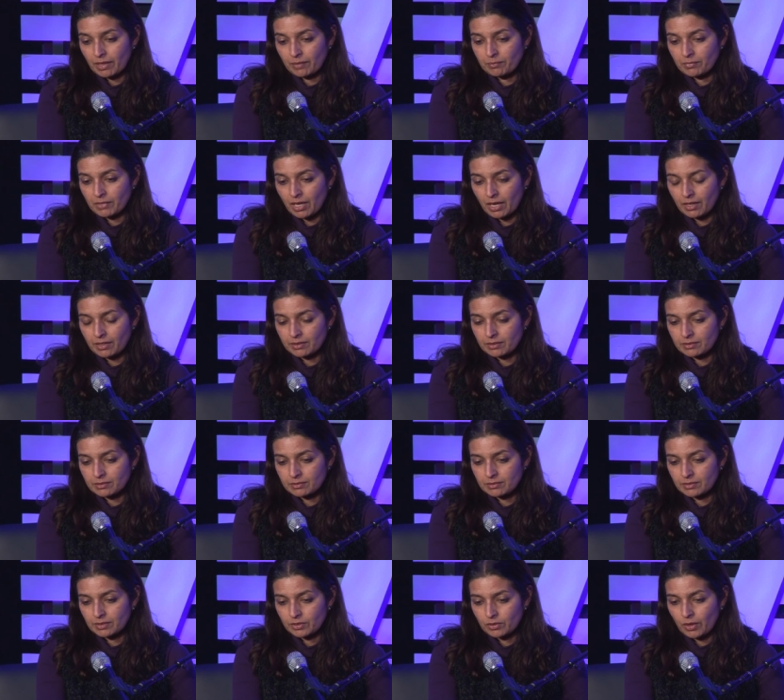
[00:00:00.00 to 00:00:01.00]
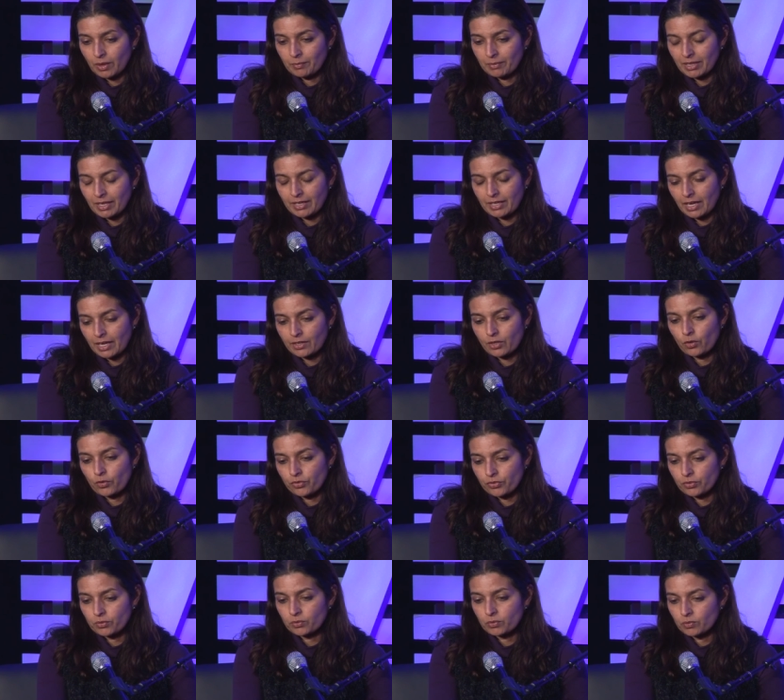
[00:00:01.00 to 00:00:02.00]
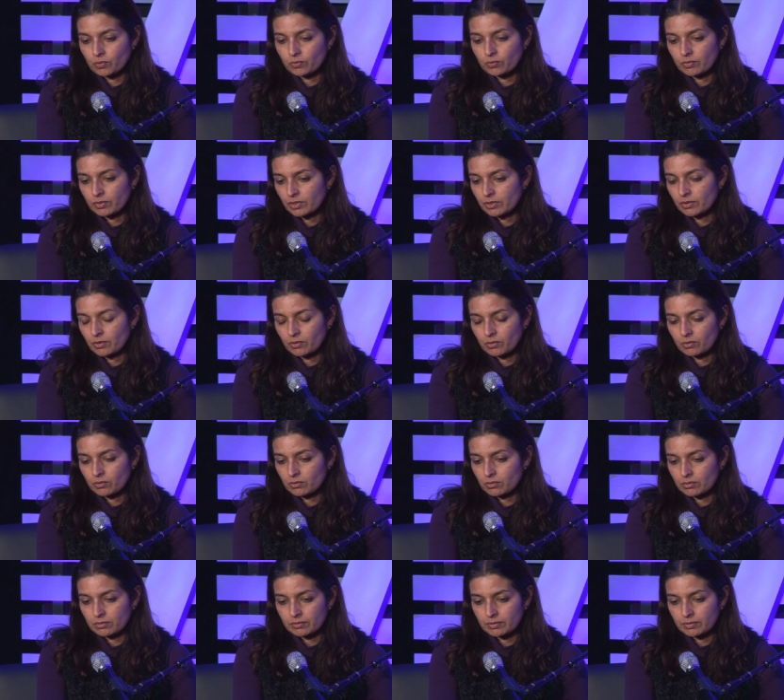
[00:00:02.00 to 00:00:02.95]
I'm not, you know, I mean, I, I go through, you know,